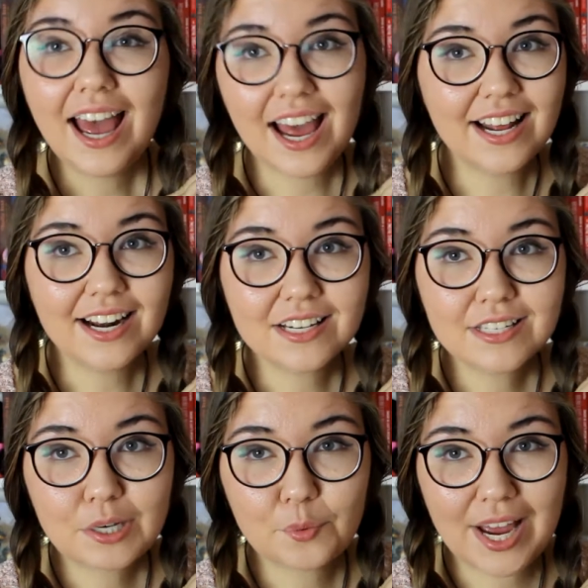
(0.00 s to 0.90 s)
and that
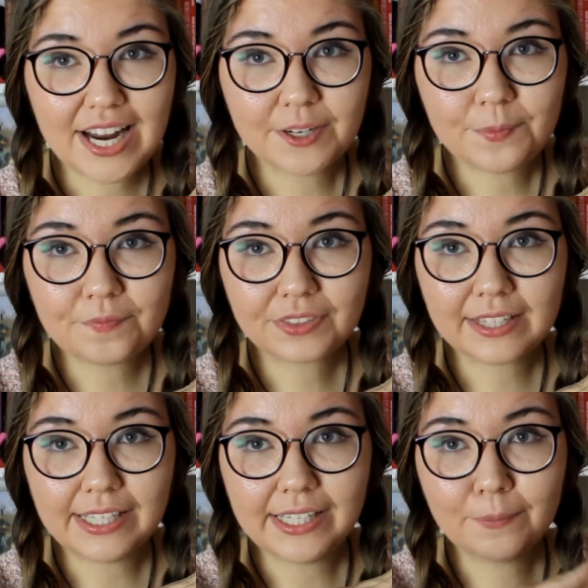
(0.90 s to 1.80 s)
is when
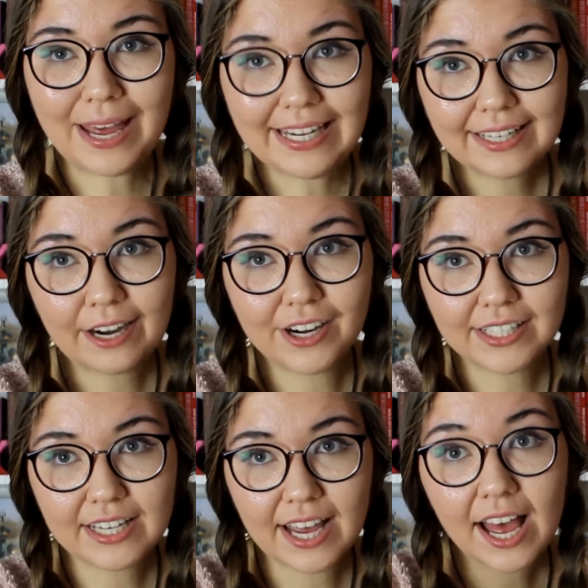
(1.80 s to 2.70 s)
the main
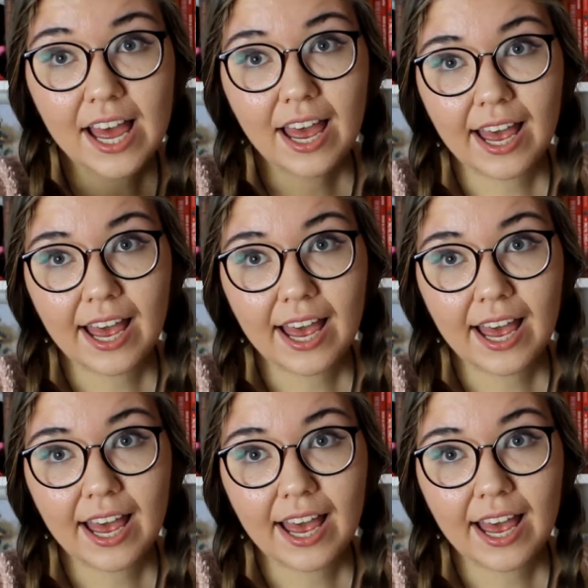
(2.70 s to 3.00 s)
character